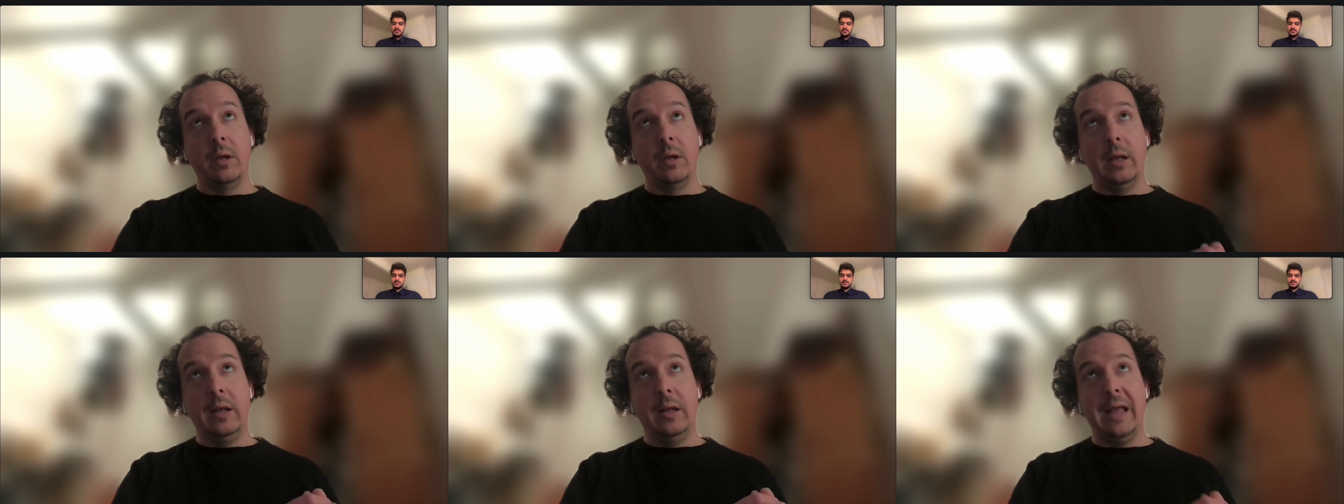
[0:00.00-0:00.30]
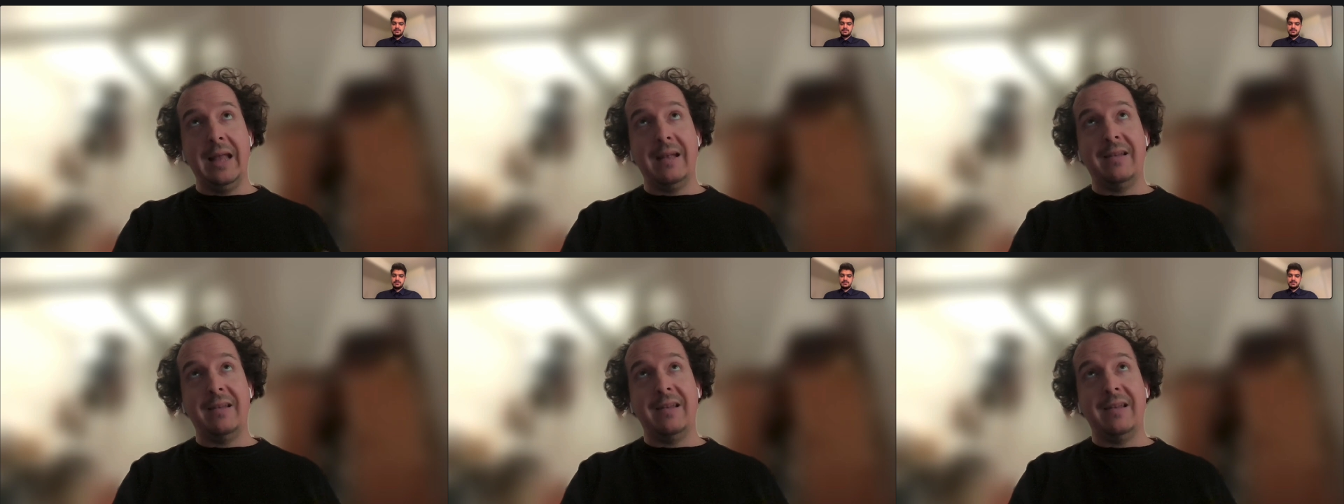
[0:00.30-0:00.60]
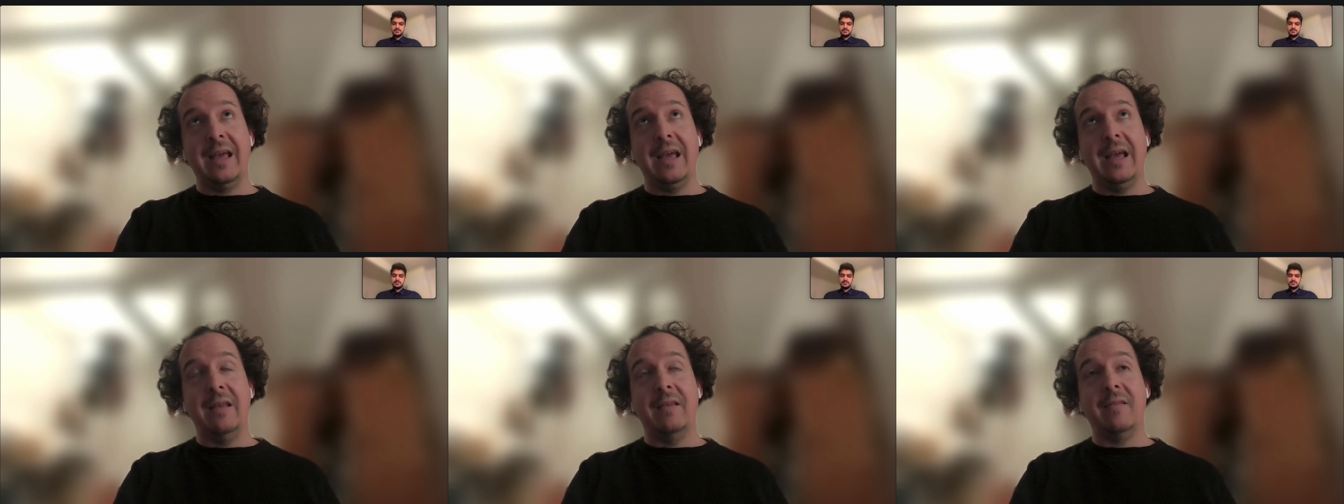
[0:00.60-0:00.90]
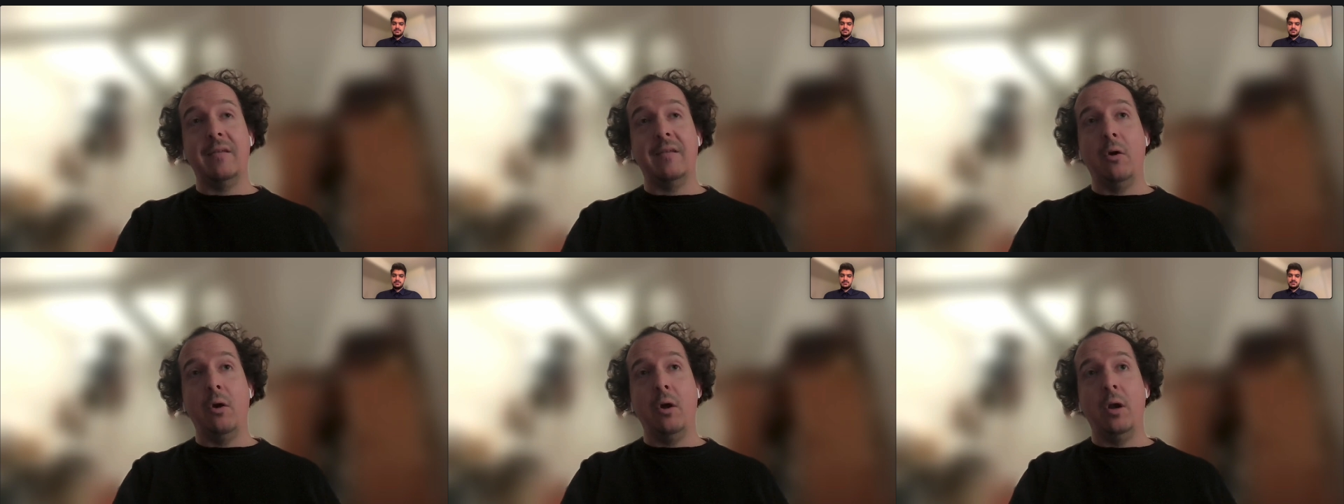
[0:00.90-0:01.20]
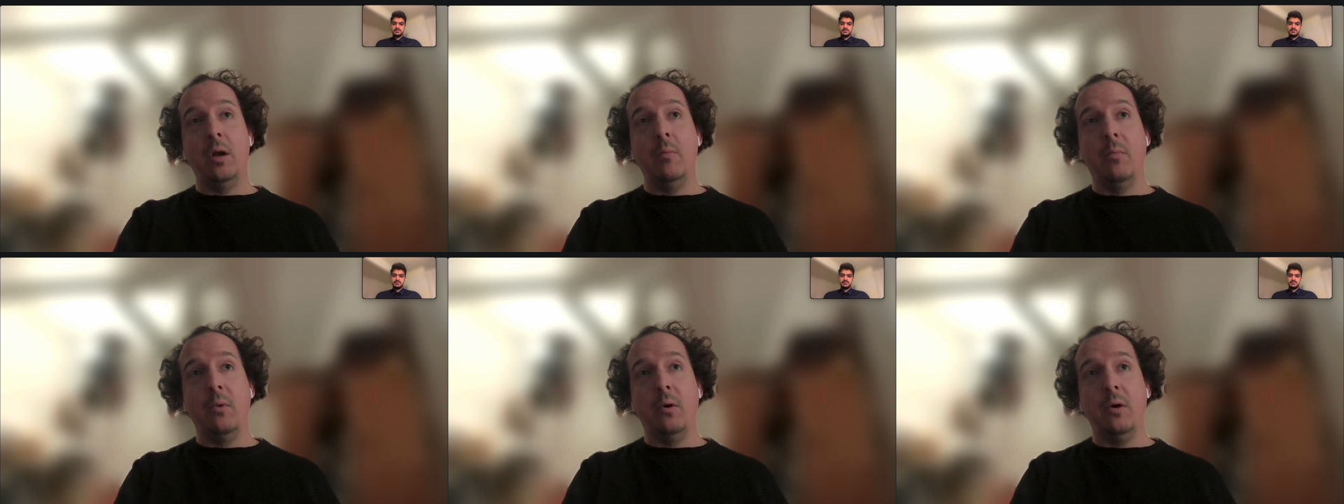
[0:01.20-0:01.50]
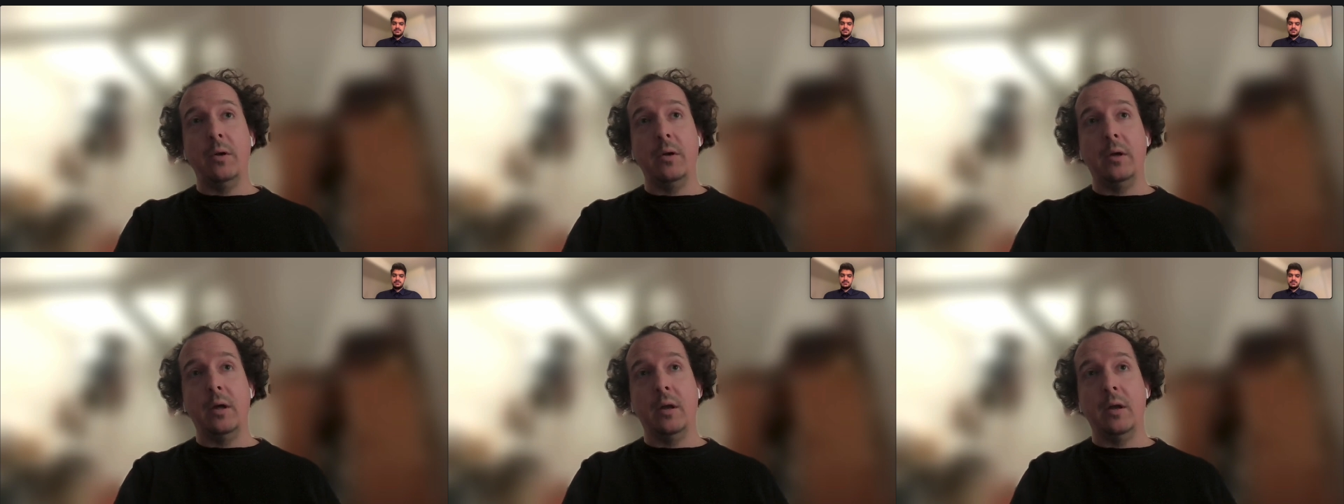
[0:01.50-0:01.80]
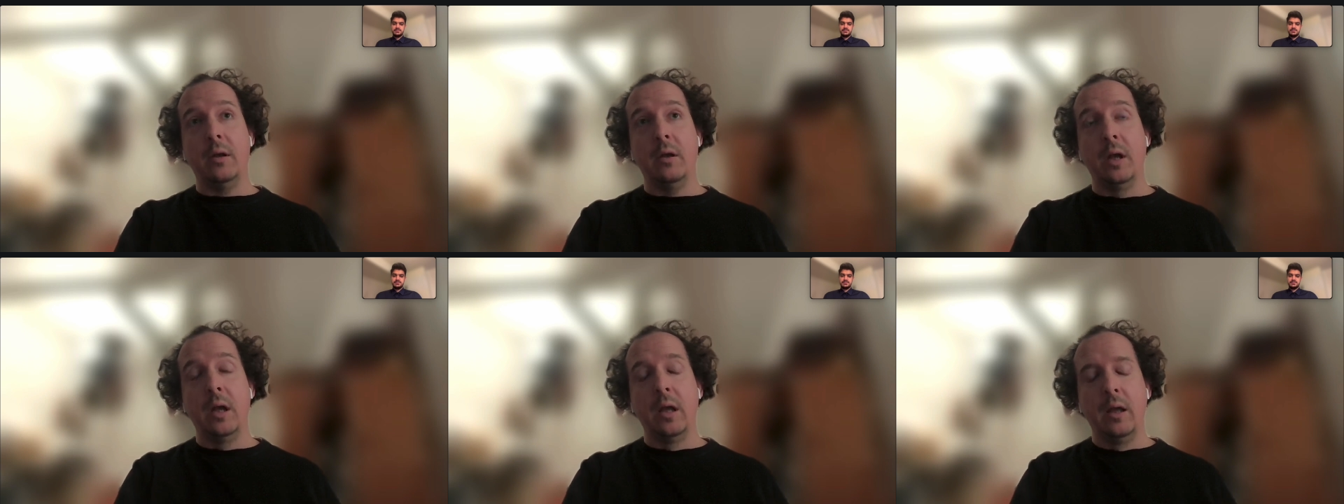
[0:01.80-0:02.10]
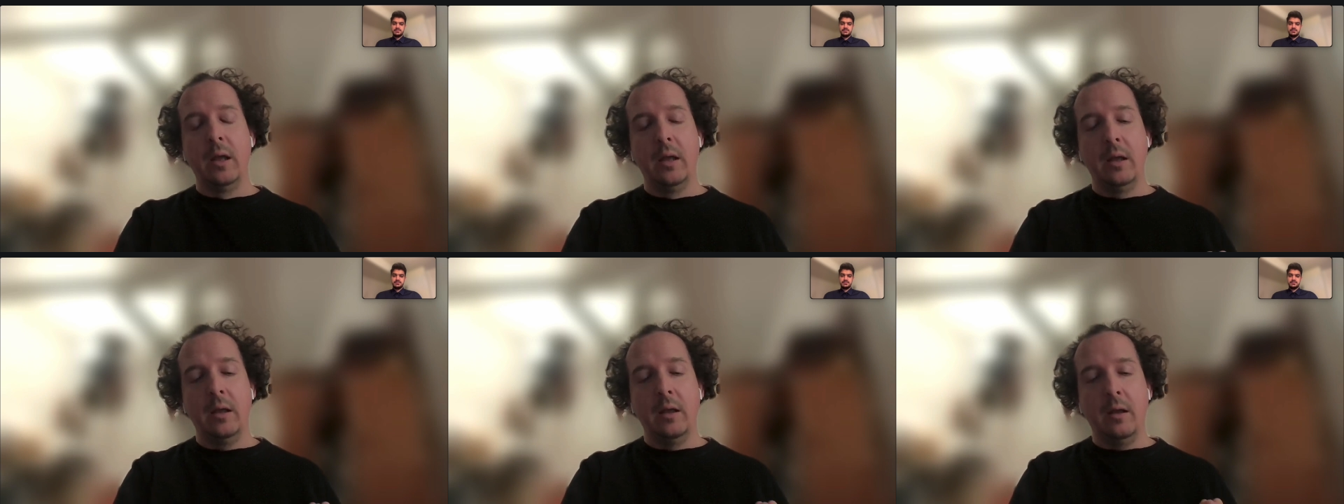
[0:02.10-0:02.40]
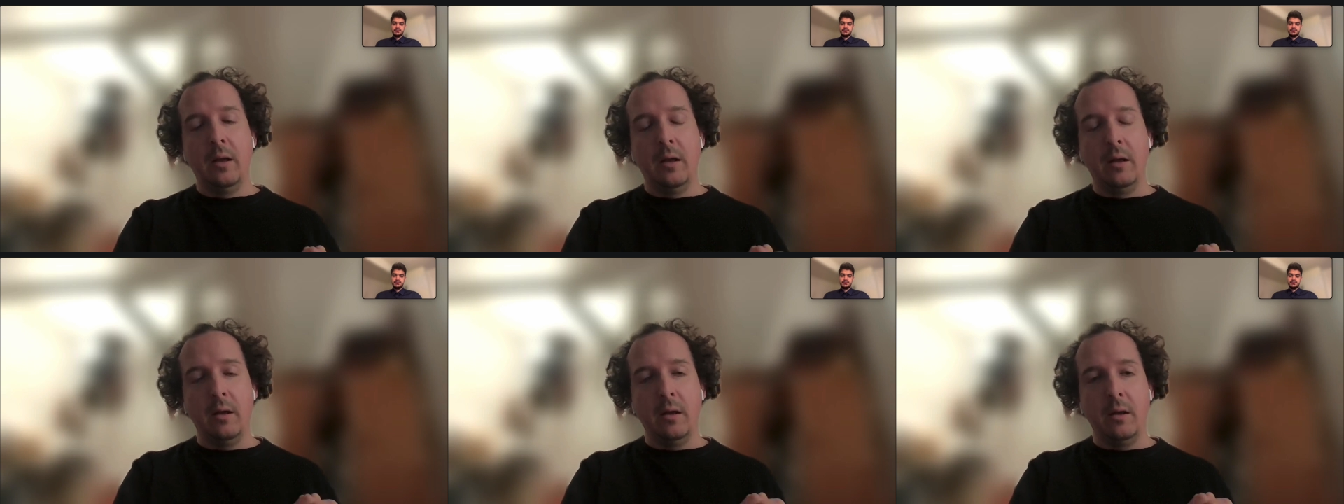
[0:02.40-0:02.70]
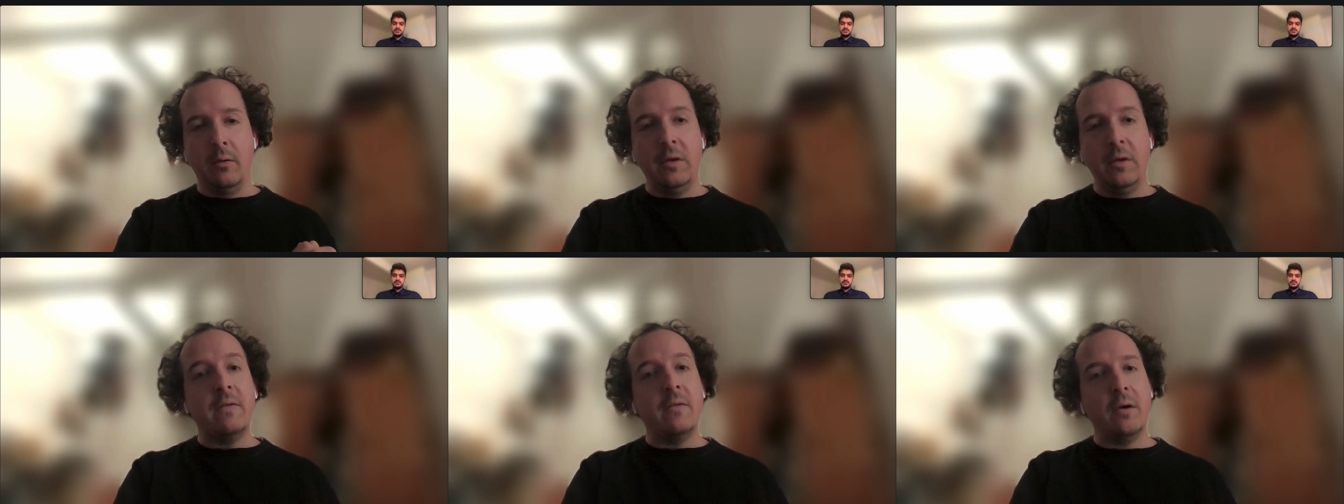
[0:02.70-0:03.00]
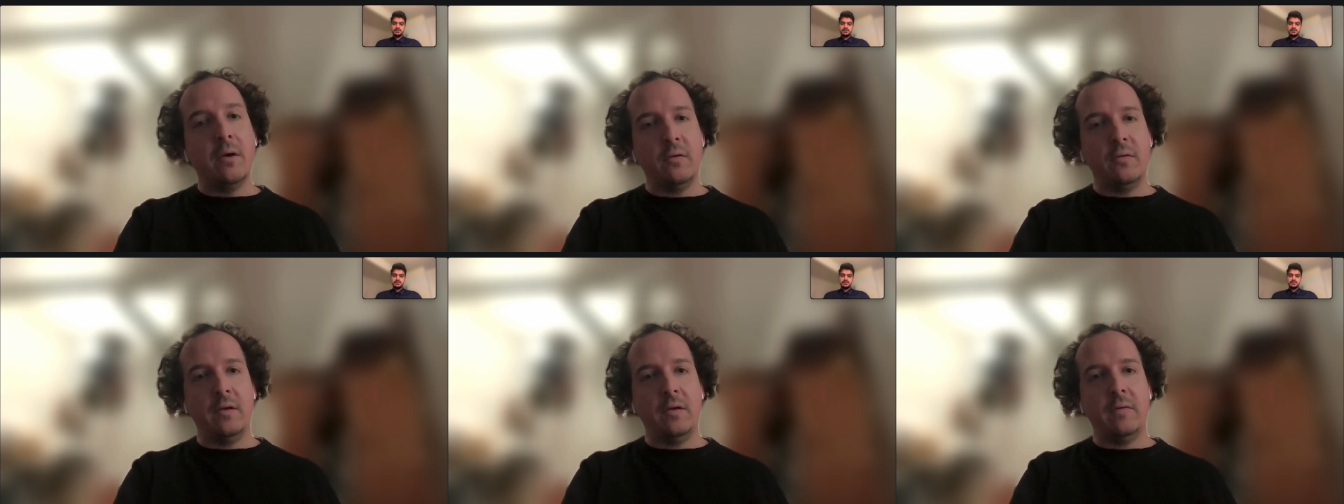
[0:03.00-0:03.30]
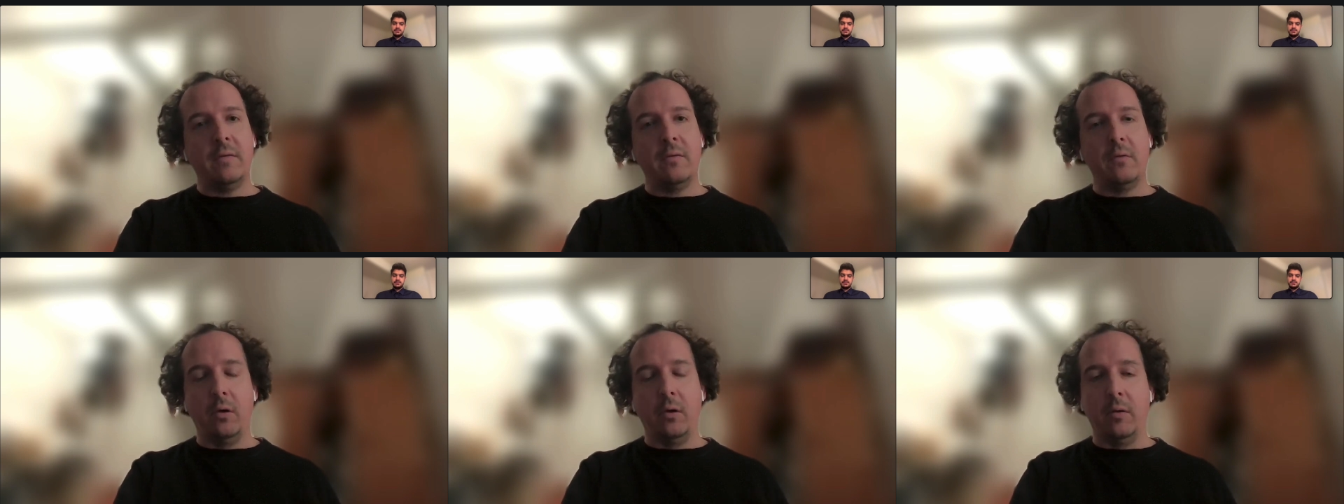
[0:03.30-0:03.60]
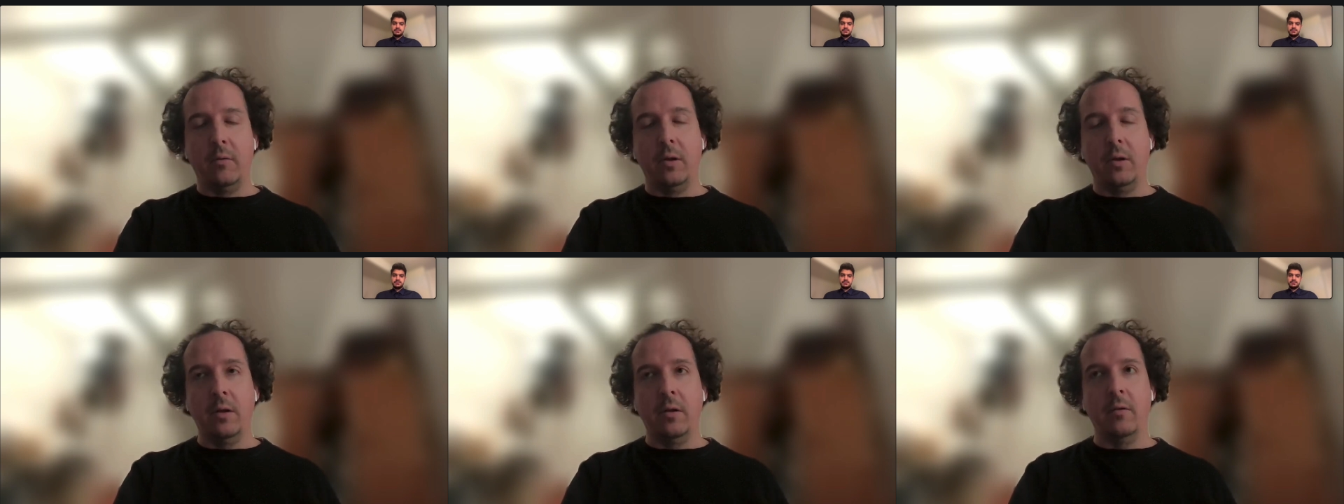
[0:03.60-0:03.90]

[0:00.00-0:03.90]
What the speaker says: in that case, early modern researchers or